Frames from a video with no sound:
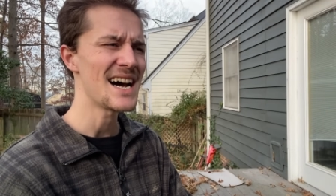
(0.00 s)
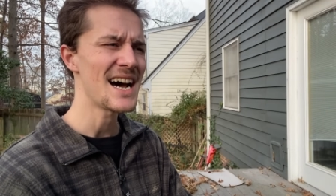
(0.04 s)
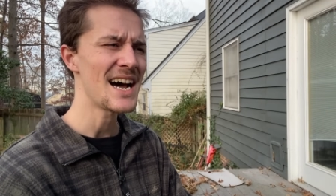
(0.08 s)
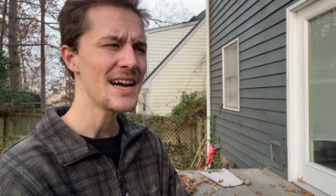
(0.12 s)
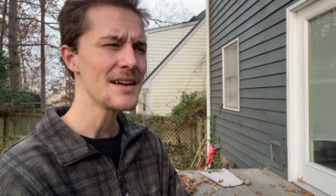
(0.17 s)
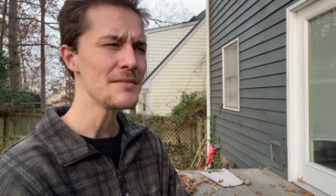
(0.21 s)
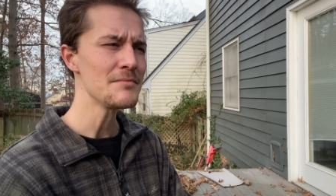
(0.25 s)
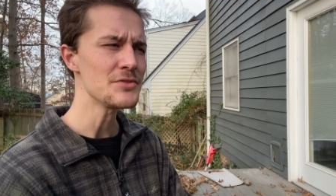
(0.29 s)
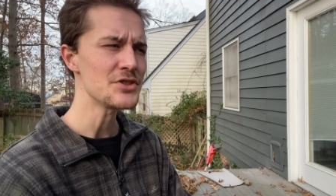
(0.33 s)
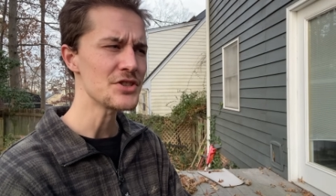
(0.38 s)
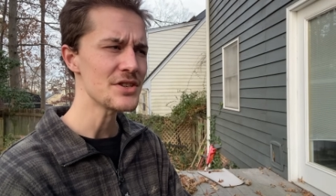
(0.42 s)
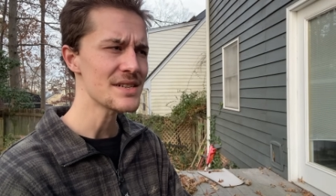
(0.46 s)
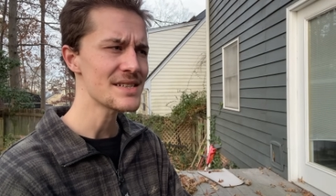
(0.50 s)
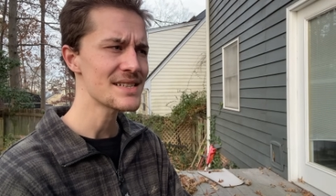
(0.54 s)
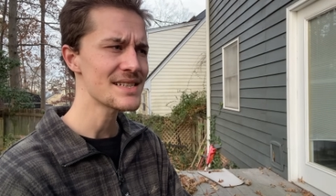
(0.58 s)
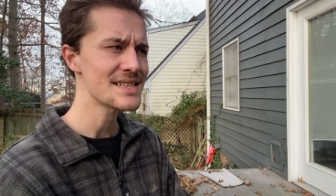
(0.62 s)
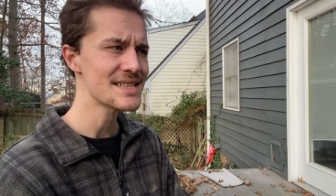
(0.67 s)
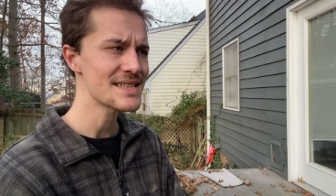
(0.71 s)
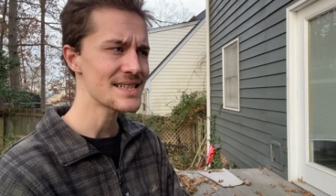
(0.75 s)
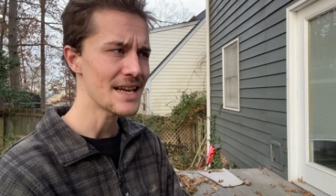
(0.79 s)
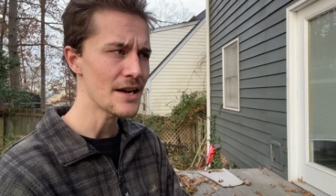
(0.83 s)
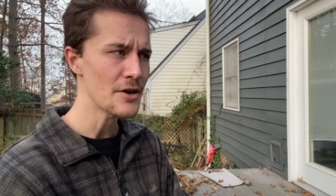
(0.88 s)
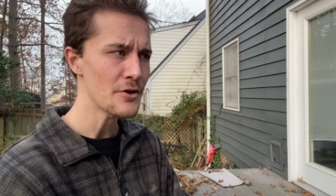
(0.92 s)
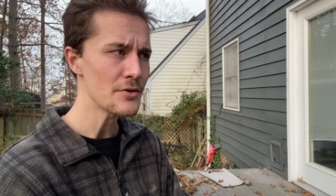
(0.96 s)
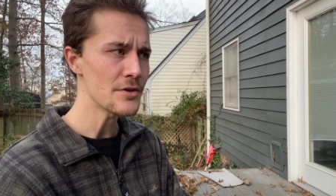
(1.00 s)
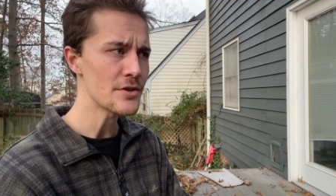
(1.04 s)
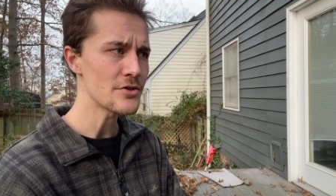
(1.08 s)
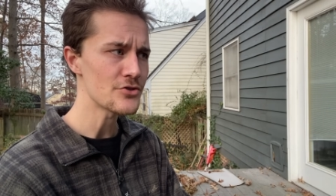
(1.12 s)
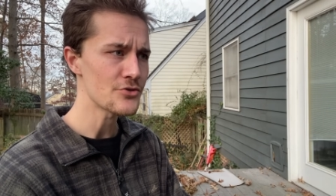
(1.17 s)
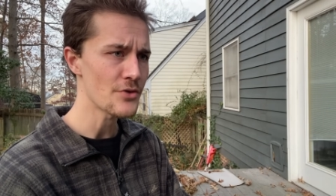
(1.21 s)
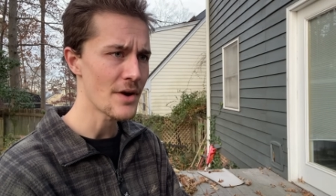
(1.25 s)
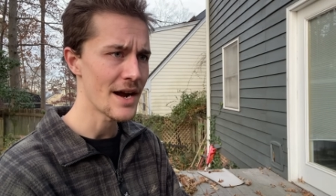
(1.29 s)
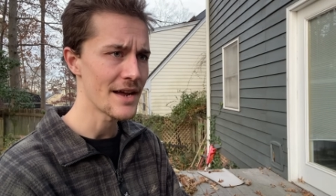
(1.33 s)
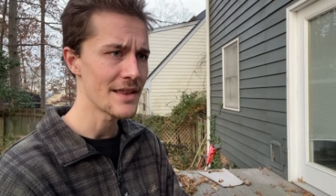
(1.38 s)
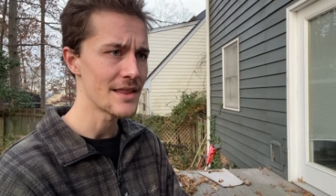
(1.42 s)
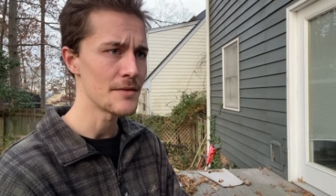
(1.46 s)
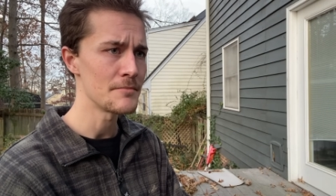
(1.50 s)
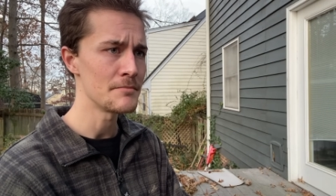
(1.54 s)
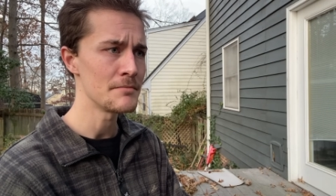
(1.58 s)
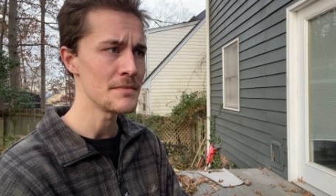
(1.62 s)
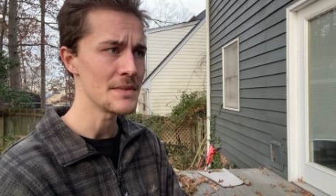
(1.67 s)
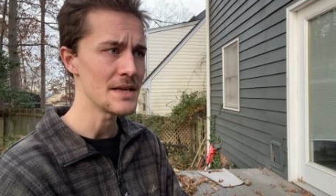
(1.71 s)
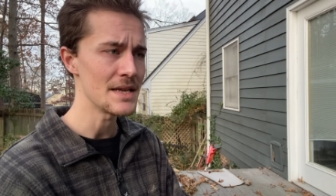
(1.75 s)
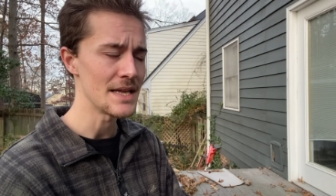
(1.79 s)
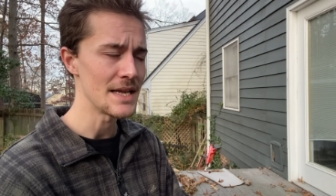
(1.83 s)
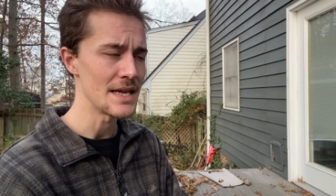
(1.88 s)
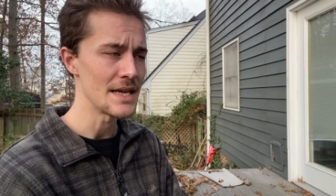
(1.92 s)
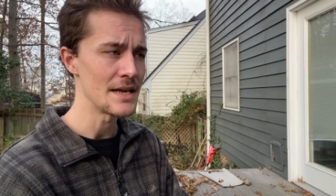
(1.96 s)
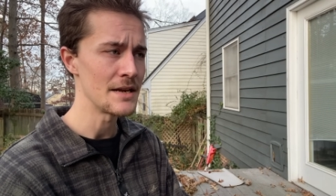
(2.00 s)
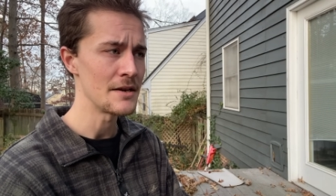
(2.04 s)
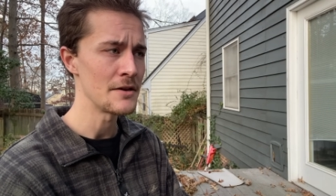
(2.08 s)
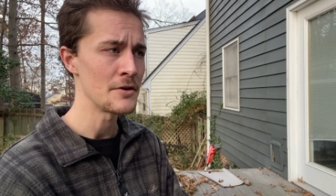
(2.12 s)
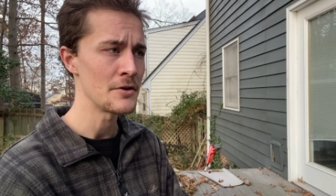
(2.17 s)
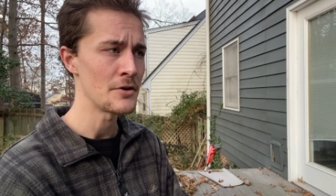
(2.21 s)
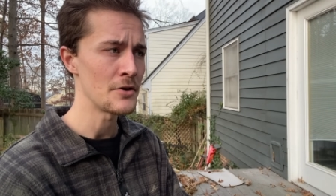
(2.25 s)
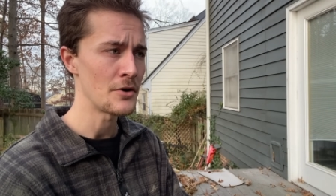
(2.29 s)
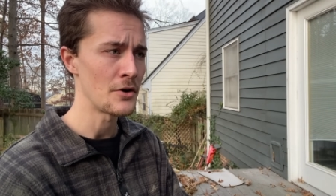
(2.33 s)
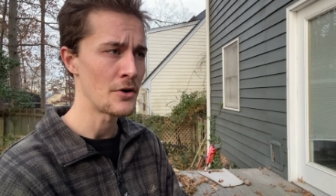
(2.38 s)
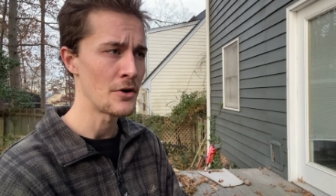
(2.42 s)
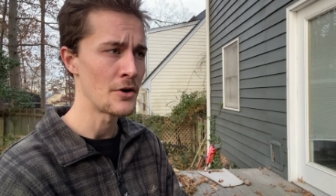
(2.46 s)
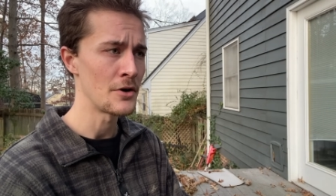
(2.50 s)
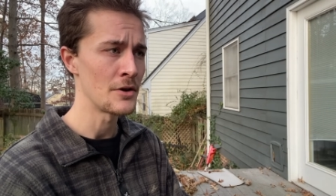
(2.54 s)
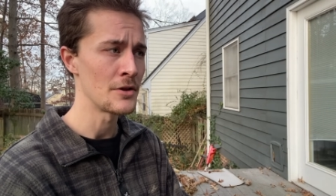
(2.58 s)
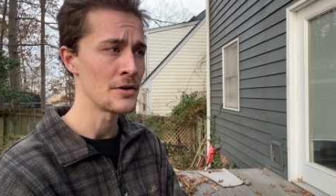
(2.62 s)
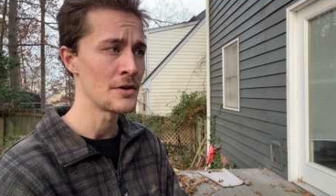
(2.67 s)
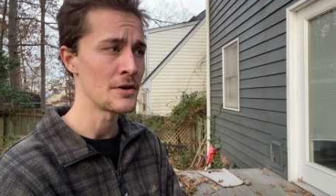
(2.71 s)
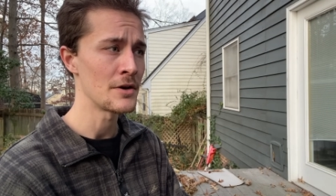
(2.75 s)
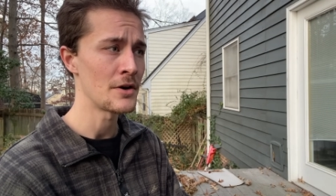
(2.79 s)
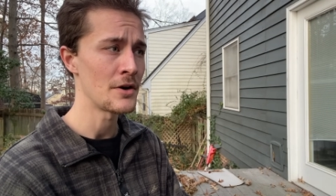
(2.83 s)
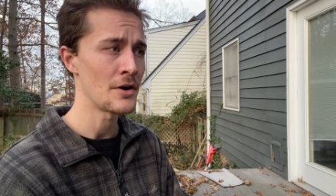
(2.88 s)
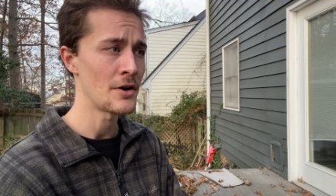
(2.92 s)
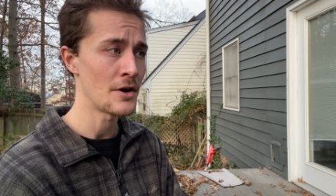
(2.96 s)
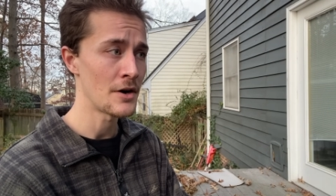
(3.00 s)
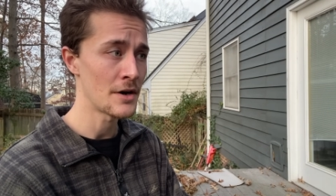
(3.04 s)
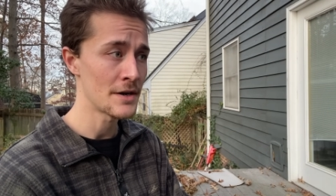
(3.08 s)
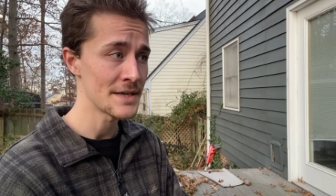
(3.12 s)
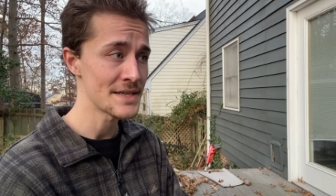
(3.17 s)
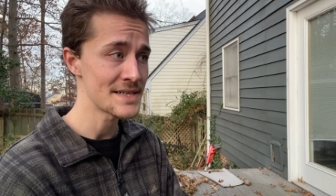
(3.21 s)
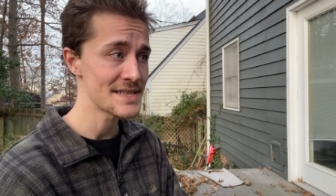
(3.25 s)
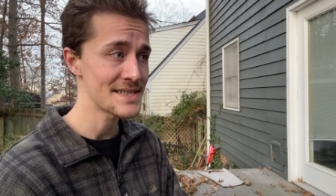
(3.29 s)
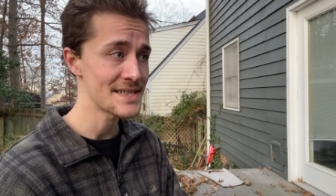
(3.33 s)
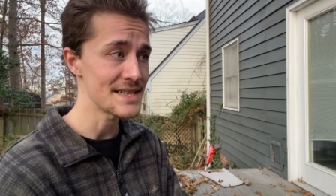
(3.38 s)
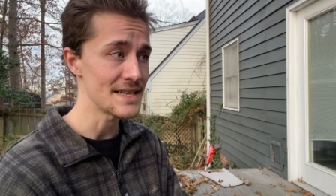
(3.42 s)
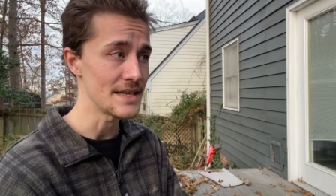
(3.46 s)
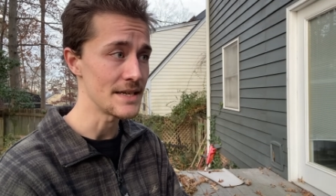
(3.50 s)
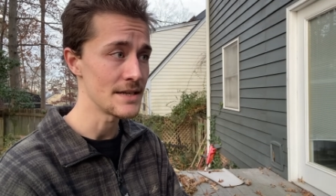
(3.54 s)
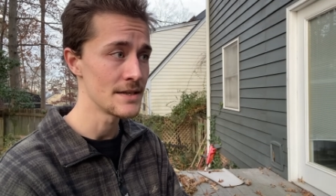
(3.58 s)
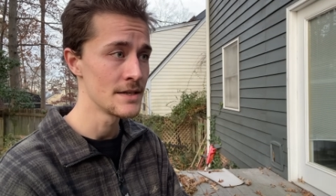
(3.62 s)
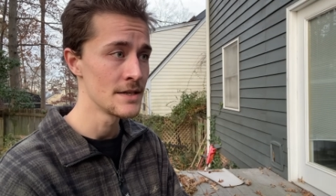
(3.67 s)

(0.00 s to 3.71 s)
I'm just scared to try them in all honesty.